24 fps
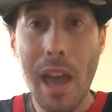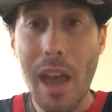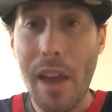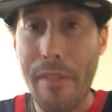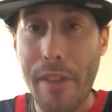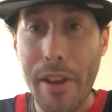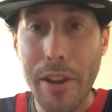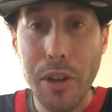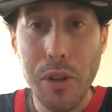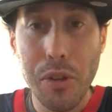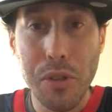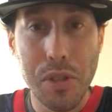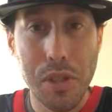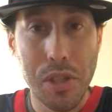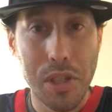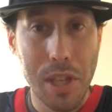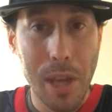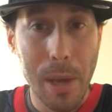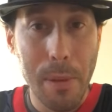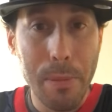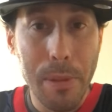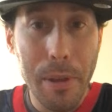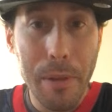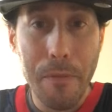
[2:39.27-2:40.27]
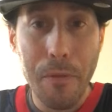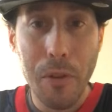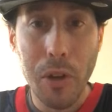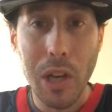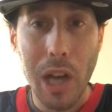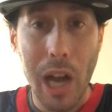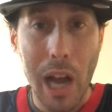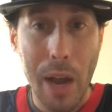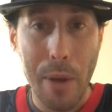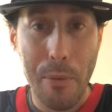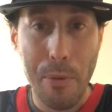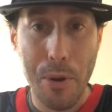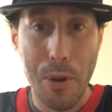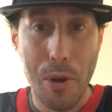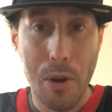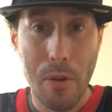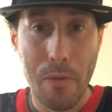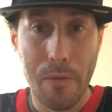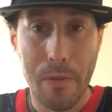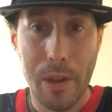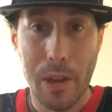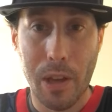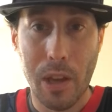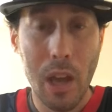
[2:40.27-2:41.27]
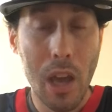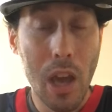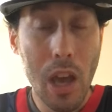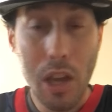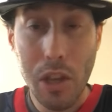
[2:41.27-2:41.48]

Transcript: And that goes the same thing for Kyrie Irving.